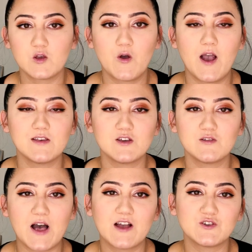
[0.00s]
So has
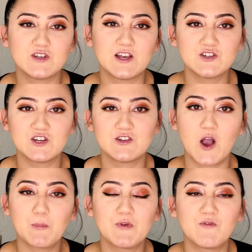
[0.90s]
your lash retention
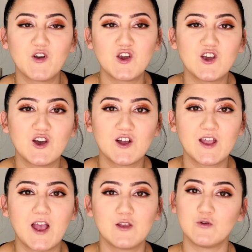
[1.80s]
not been very
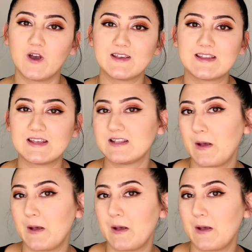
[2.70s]
good and you guys think